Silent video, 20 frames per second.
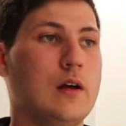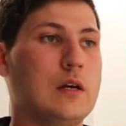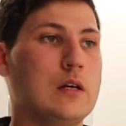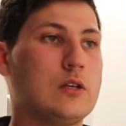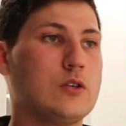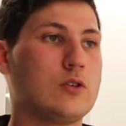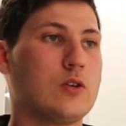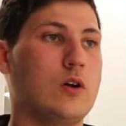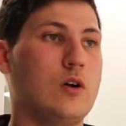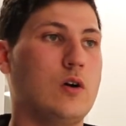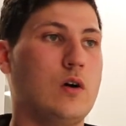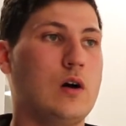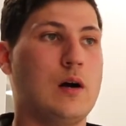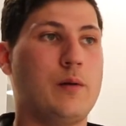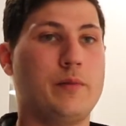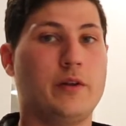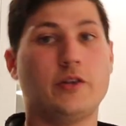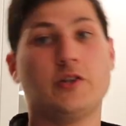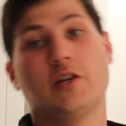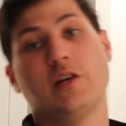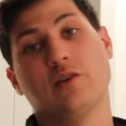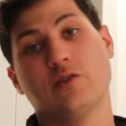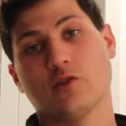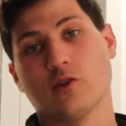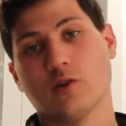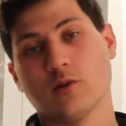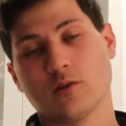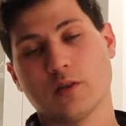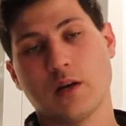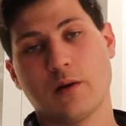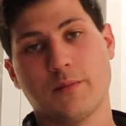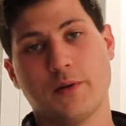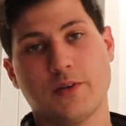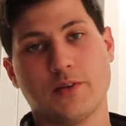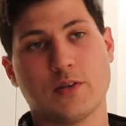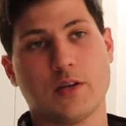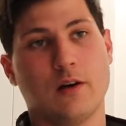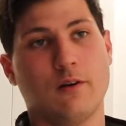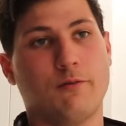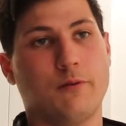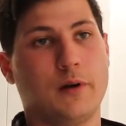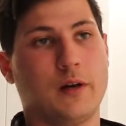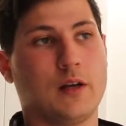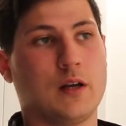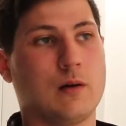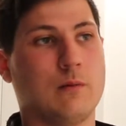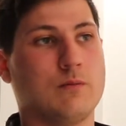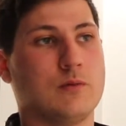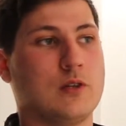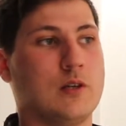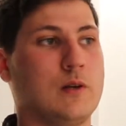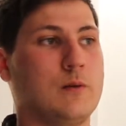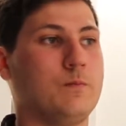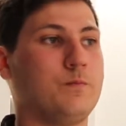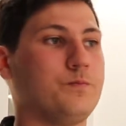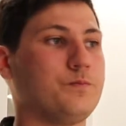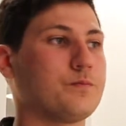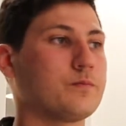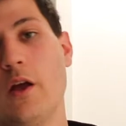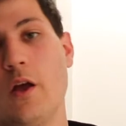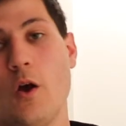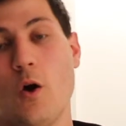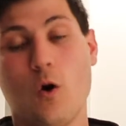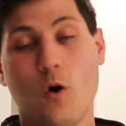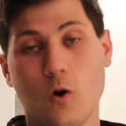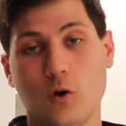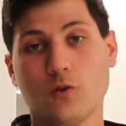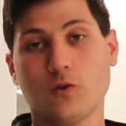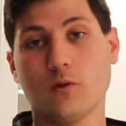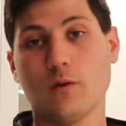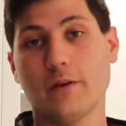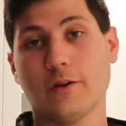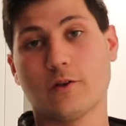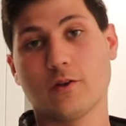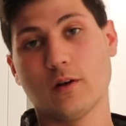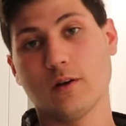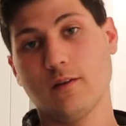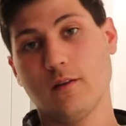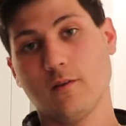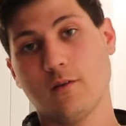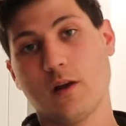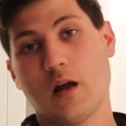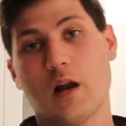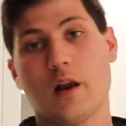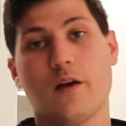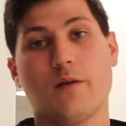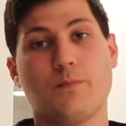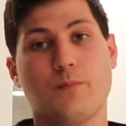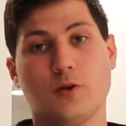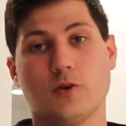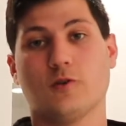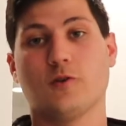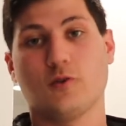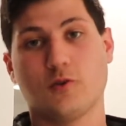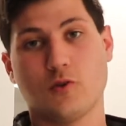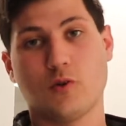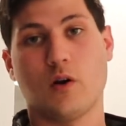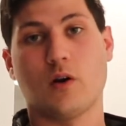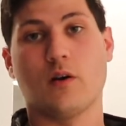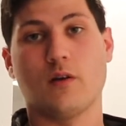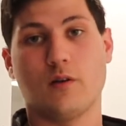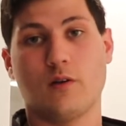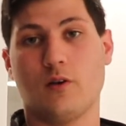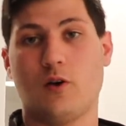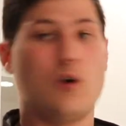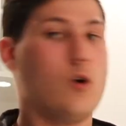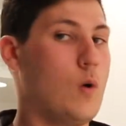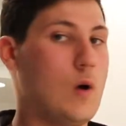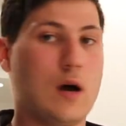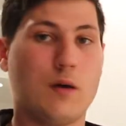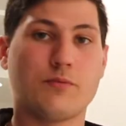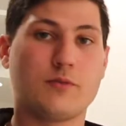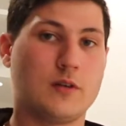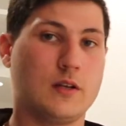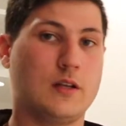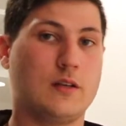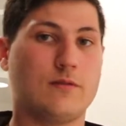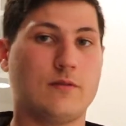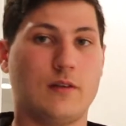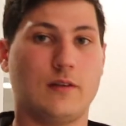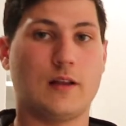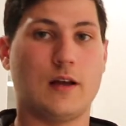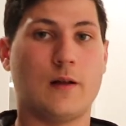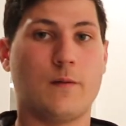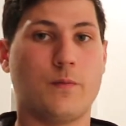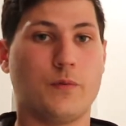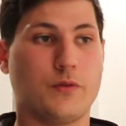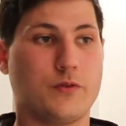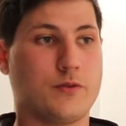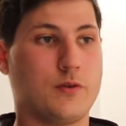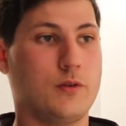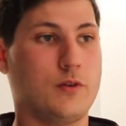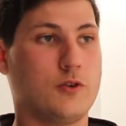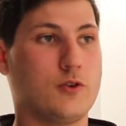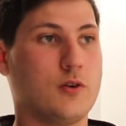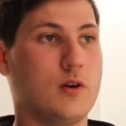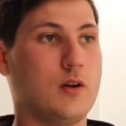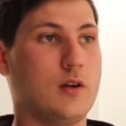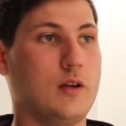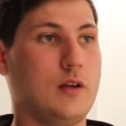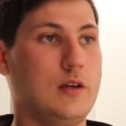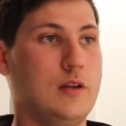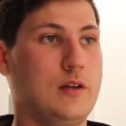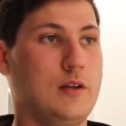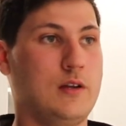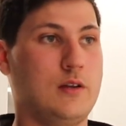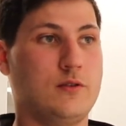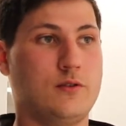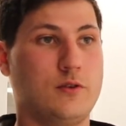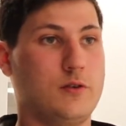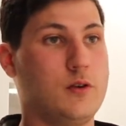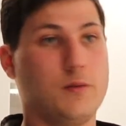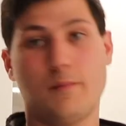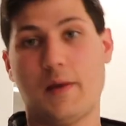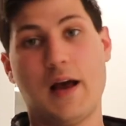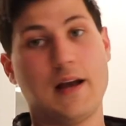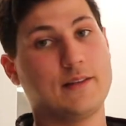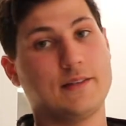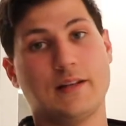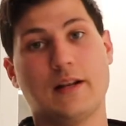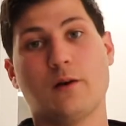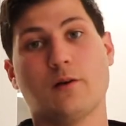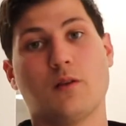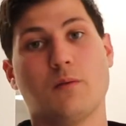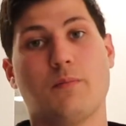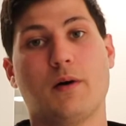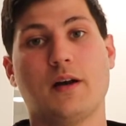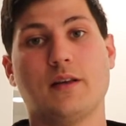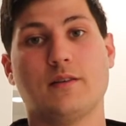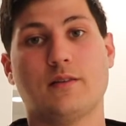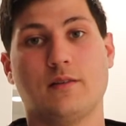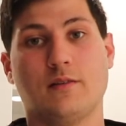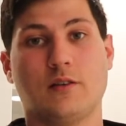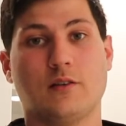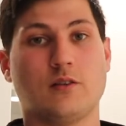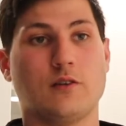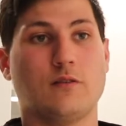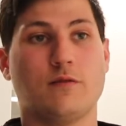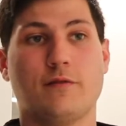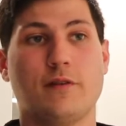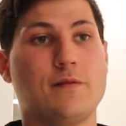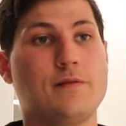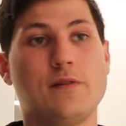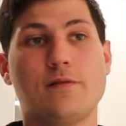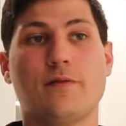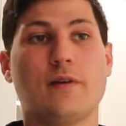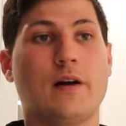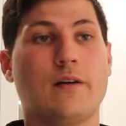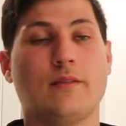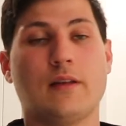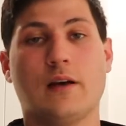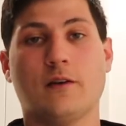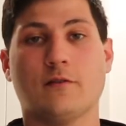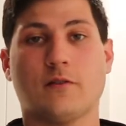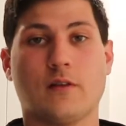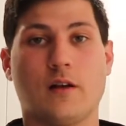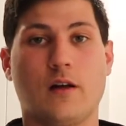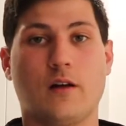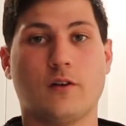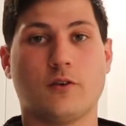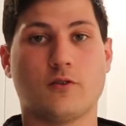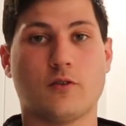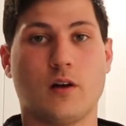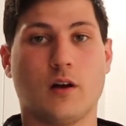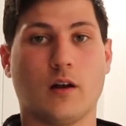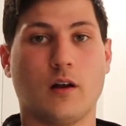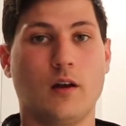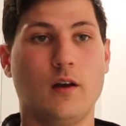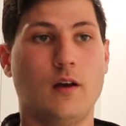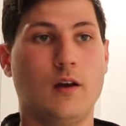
So I'm gonna change those out myself when it comes in. Also, the truck does not have push to start. No option gives it that. So the truck is, you can max it out with the Bison Edition, $55,000 truck.